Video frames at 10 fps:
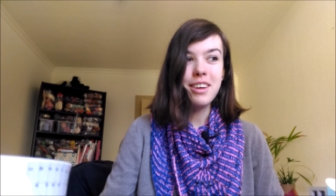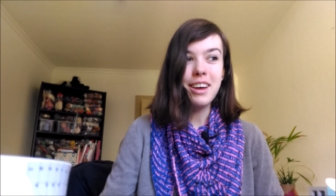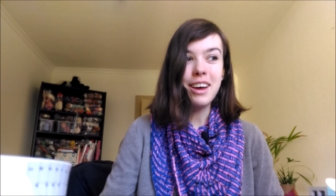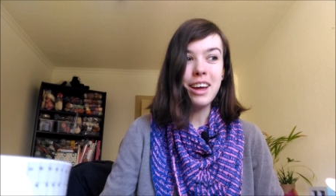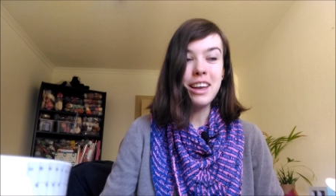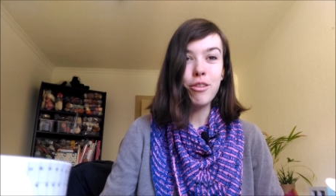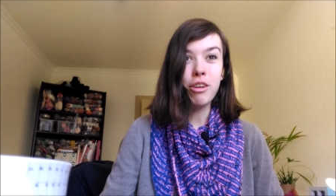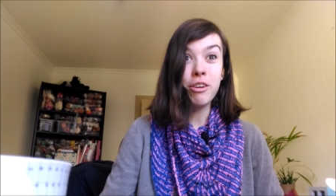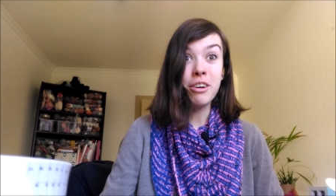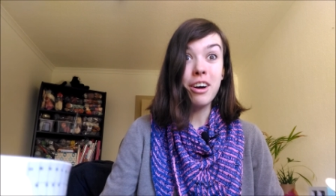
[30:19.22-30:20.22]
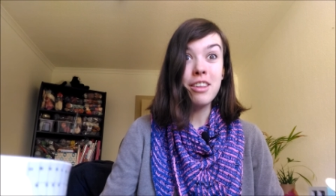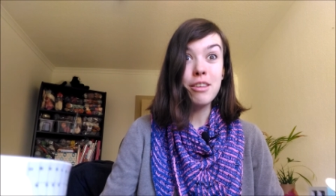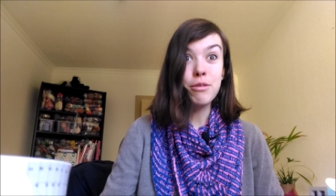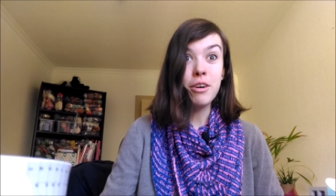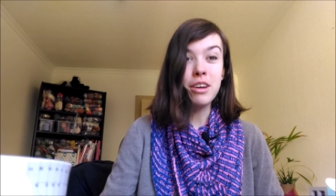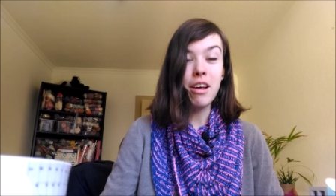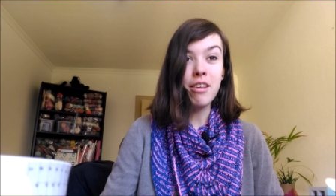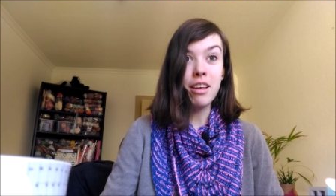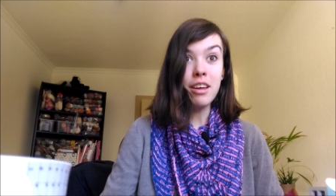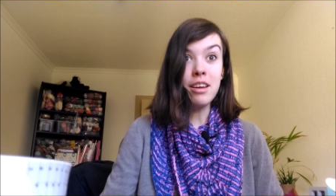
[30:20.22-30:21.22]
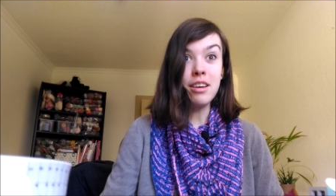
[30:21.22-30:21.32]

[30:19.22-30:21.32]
uh, interviewer on the phone. I was like,